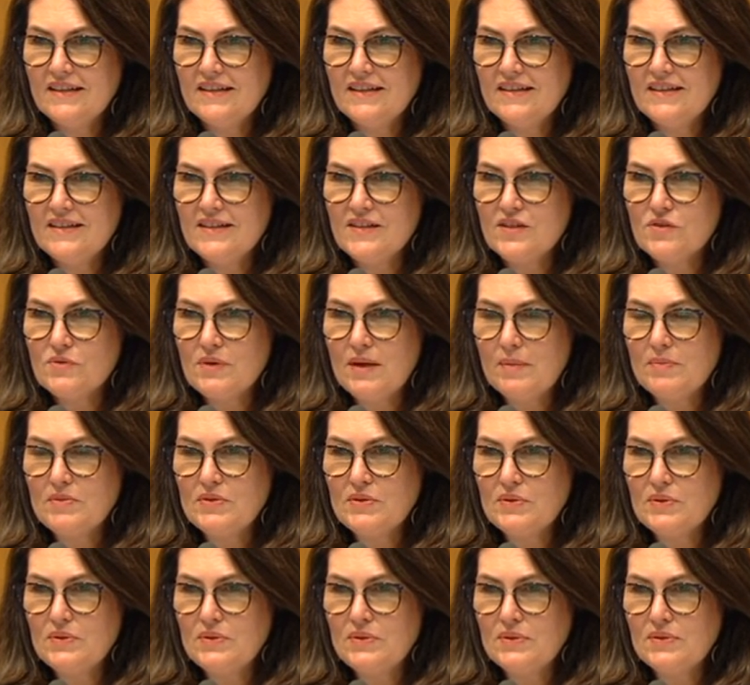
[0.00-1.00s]
disrupt
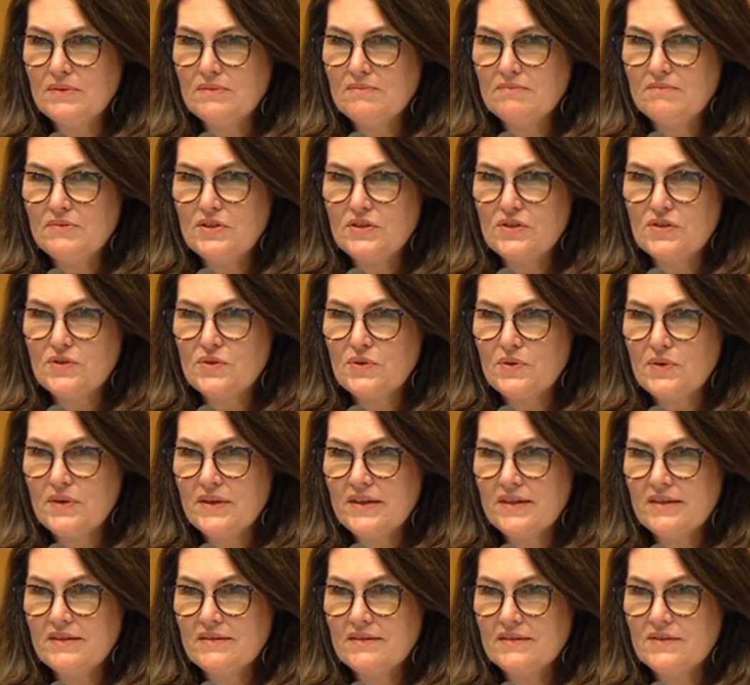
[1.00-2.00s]
or
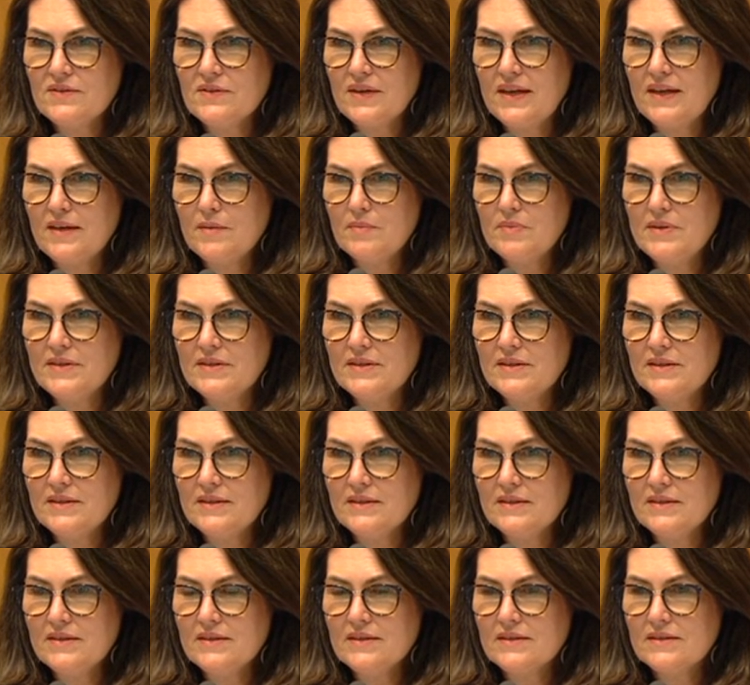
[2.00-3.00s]
destroy Australian
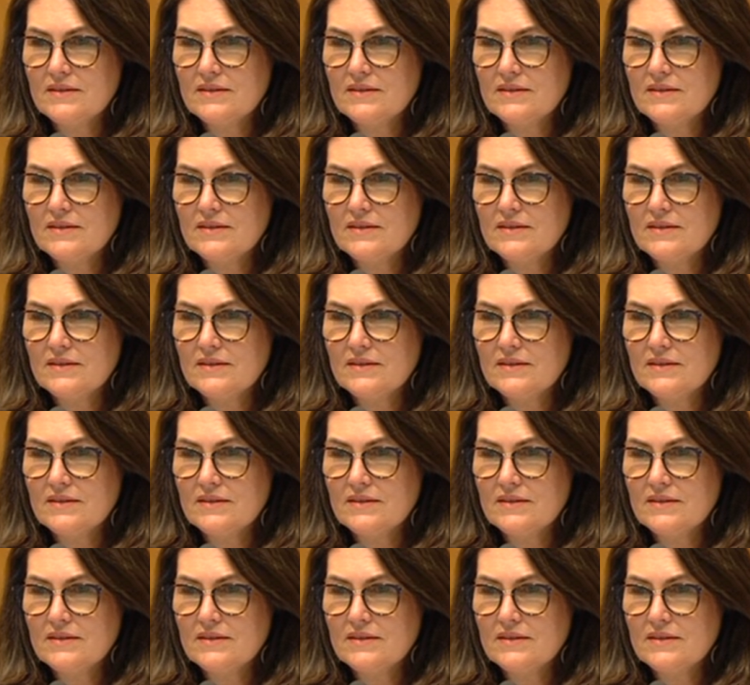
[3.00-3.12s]
business.